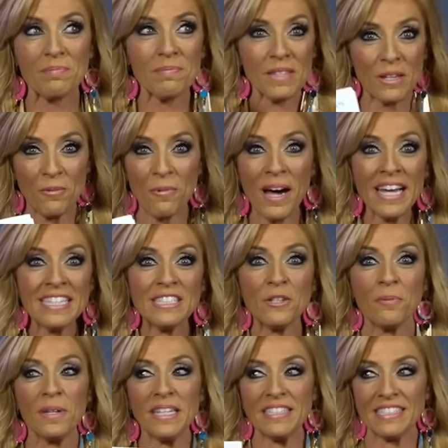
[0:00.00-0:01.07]
Why? So
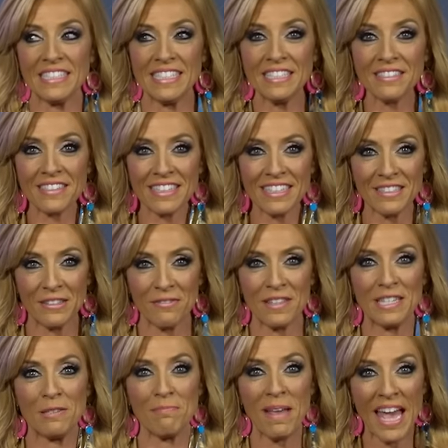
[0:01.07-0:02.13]
we can steer clear of
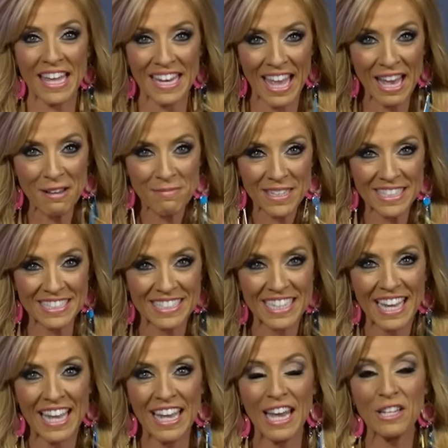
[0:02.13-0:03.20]
these bad habits.
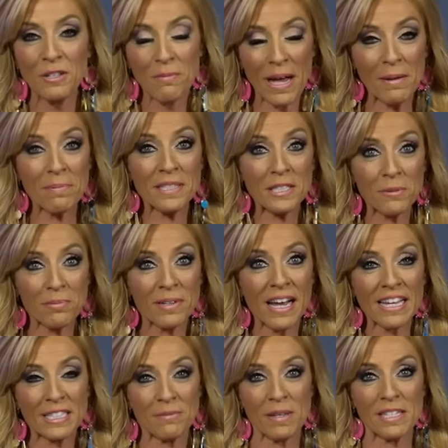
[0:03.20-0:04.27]
And you might be
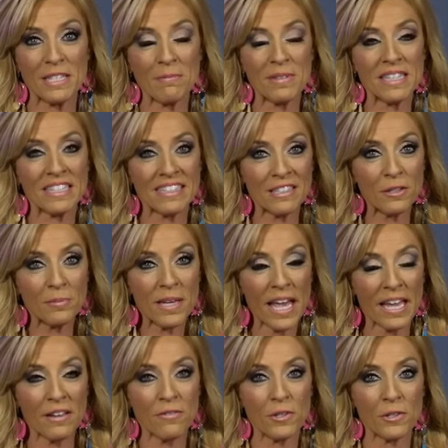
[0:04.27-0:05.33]
surprised by some of the little
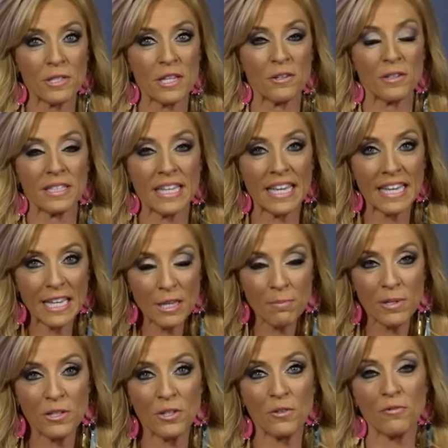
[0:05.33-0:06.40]
behaviors that are
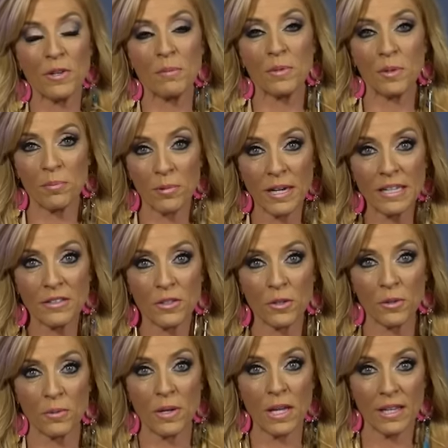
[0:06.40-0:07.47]
keeping you from your
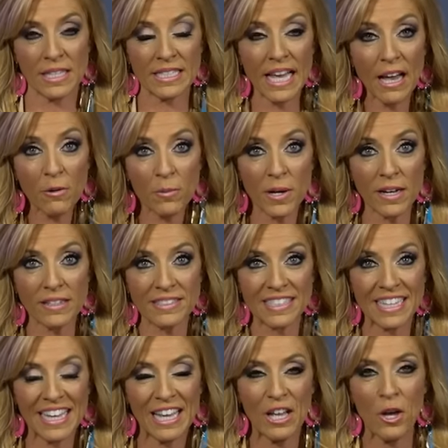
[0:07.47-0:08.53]
breakthrough, because I was.
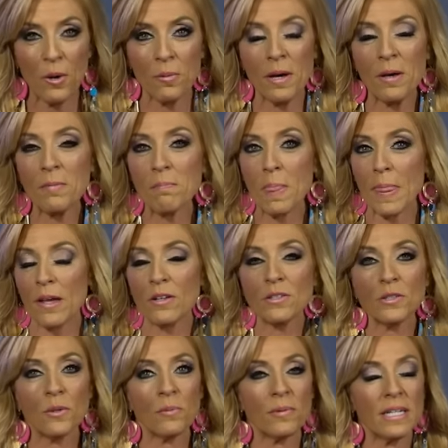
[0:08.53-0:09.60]
Well,
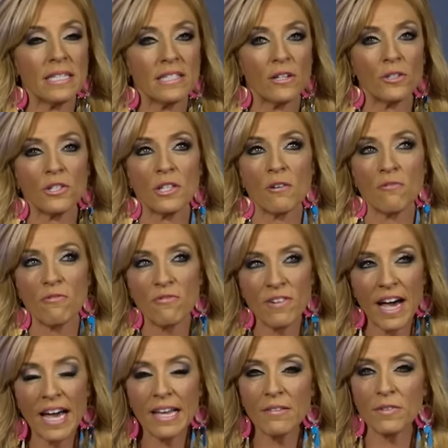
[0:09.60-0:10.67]
also research the
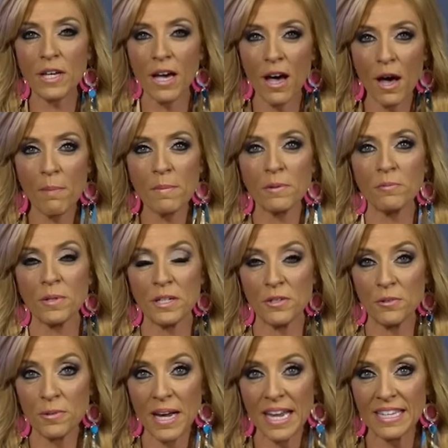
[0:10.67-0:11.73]
five common
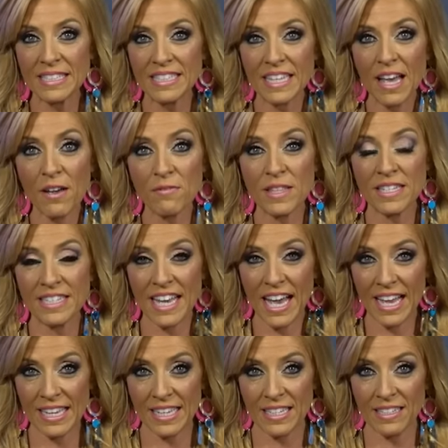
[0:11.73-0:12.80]
regrets of the
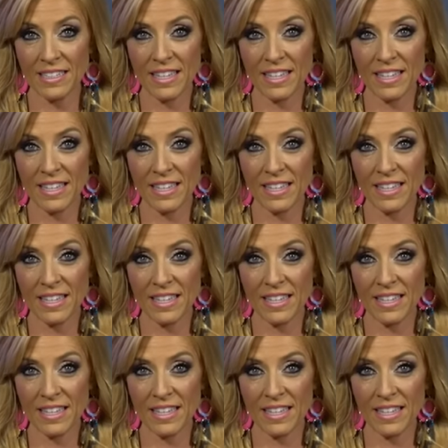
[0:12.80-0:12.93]
dying.